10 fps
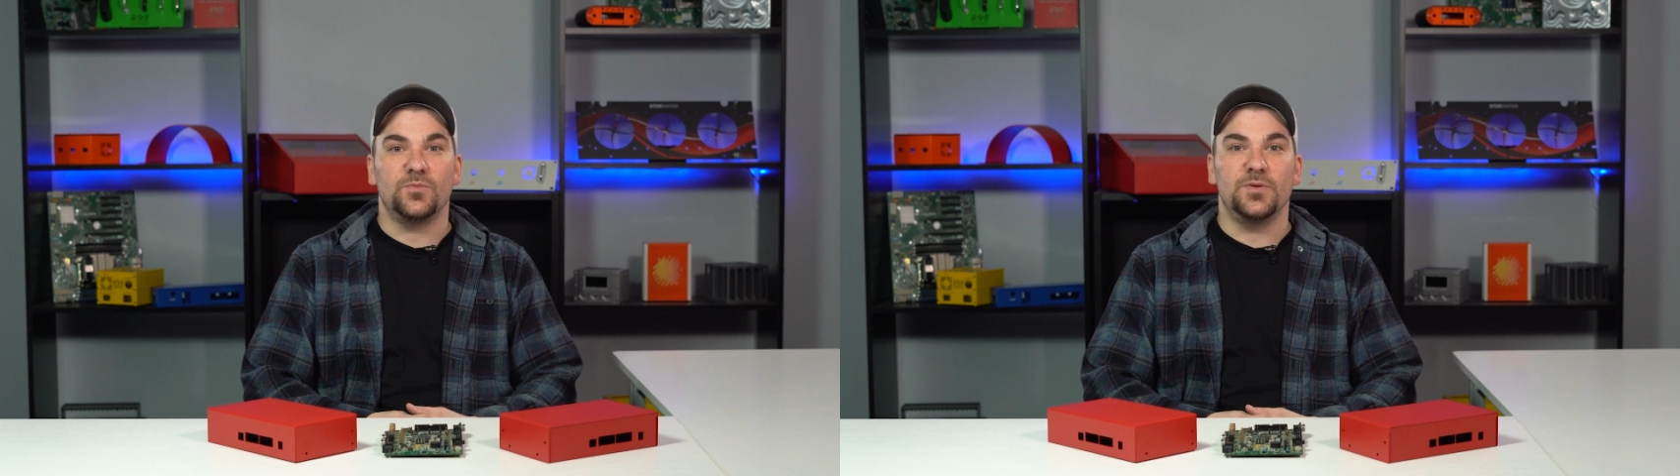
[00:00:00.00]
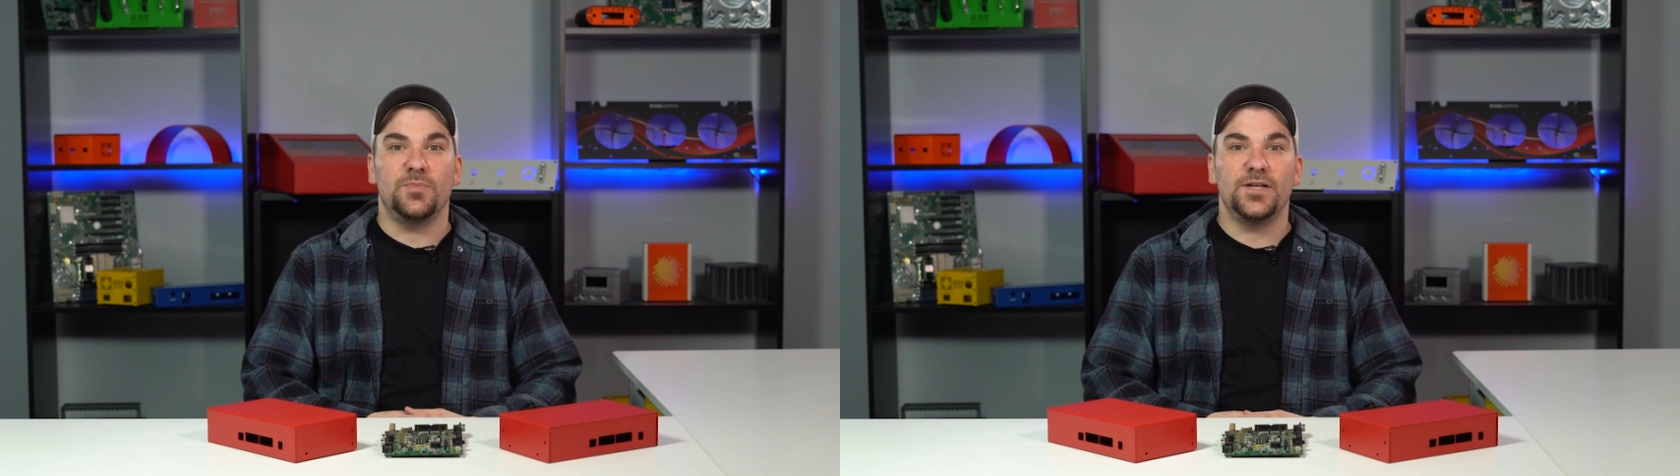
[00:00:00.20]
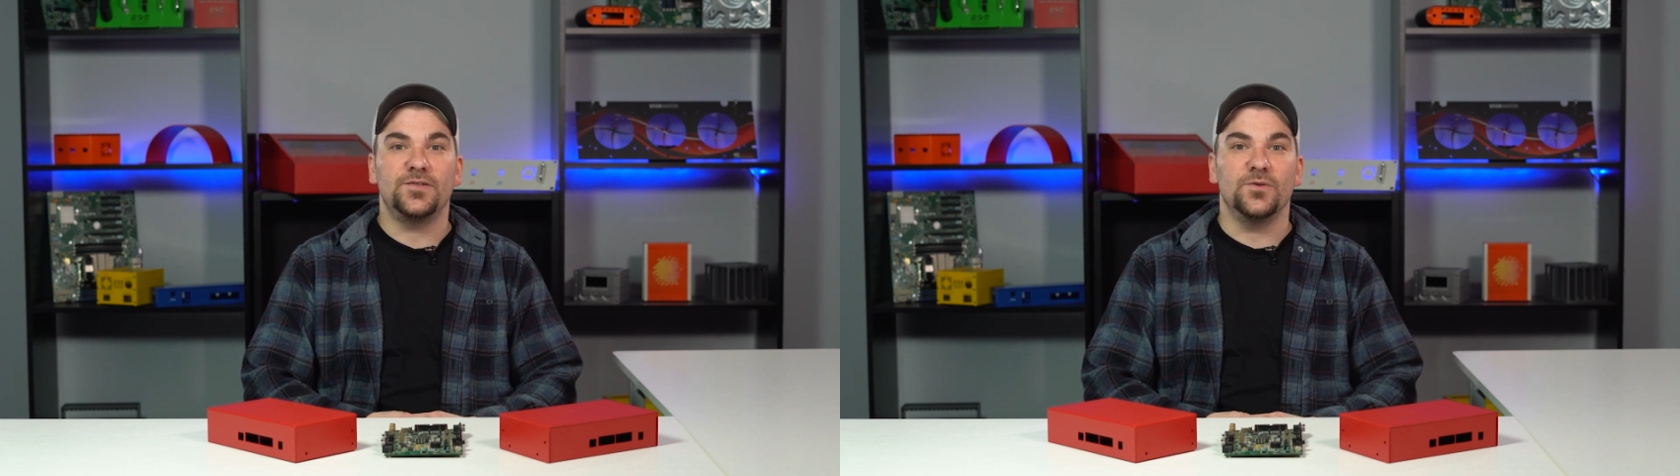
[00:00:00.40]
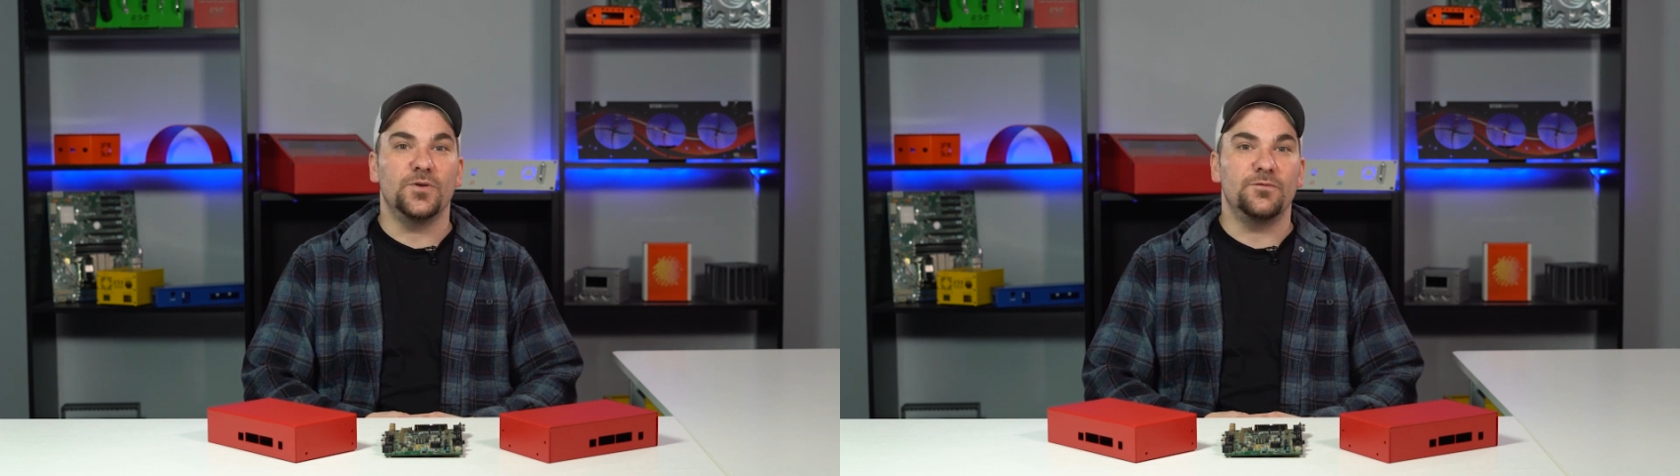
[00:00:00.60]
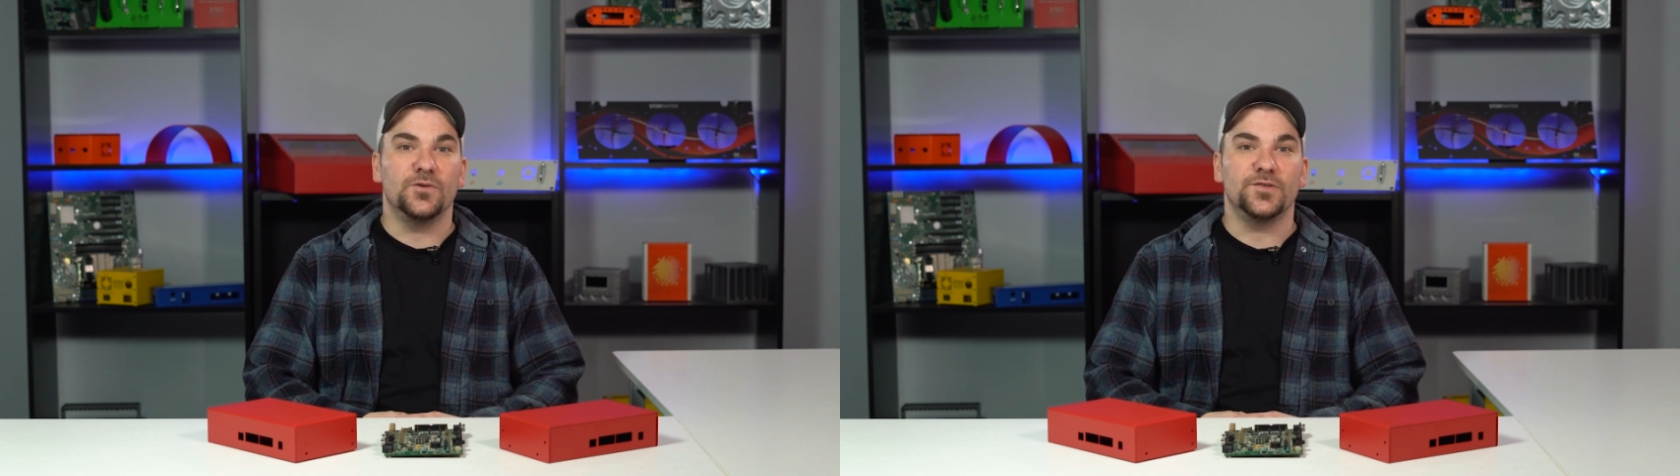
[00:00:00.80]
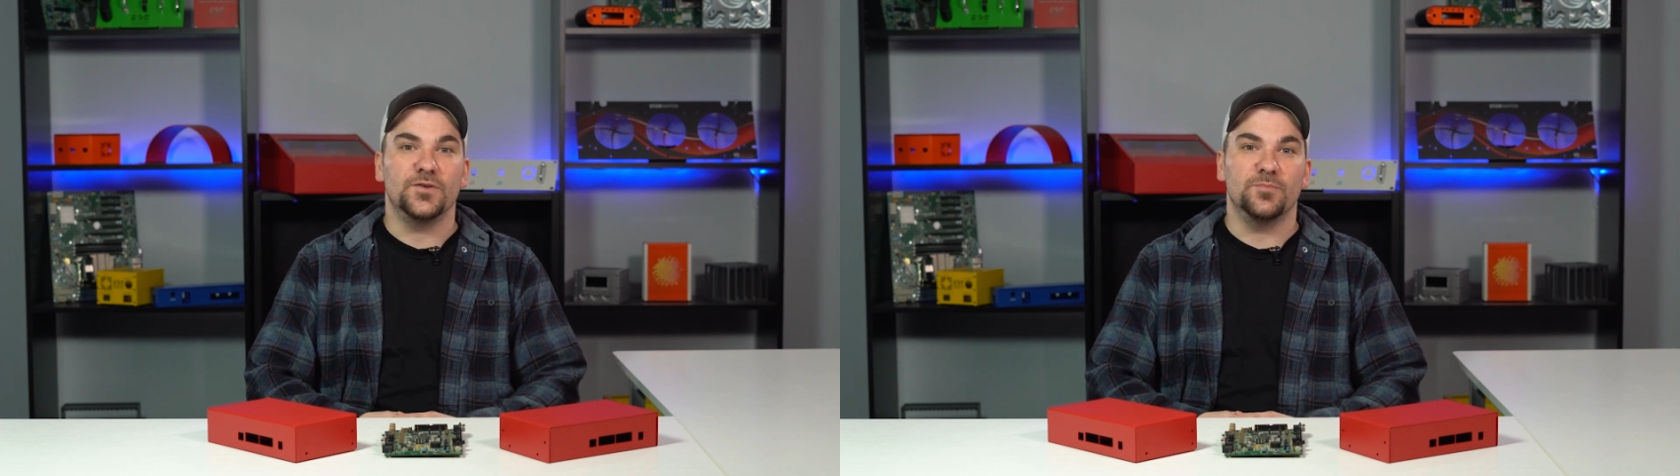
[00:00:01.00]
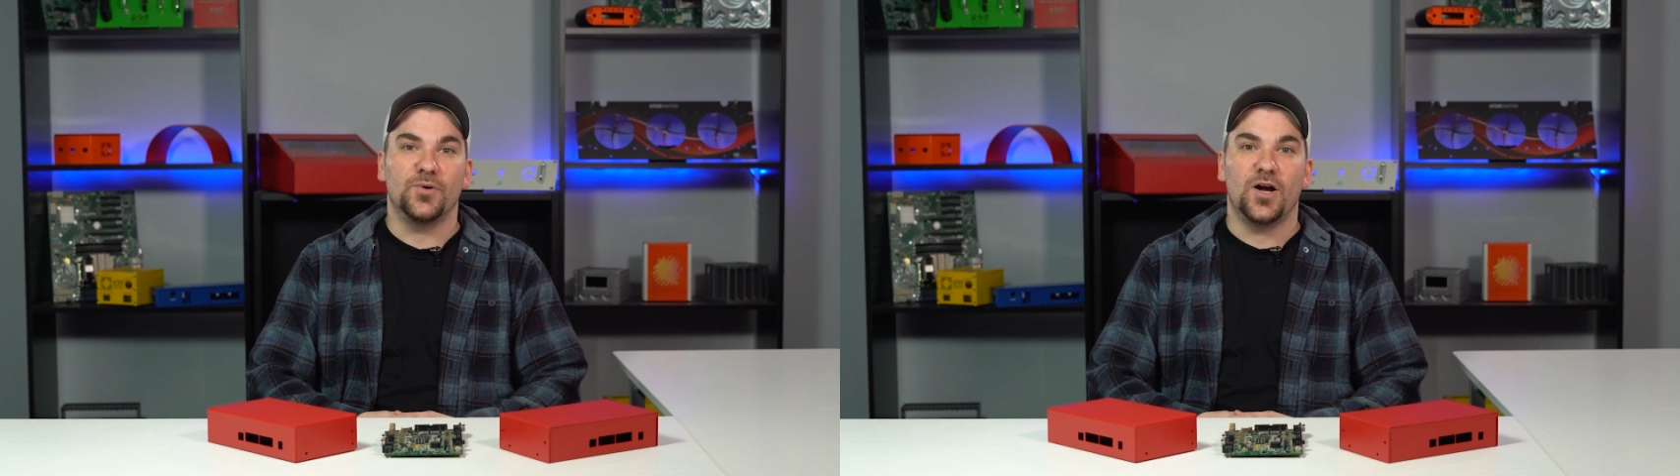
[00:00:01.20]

be best suited for certain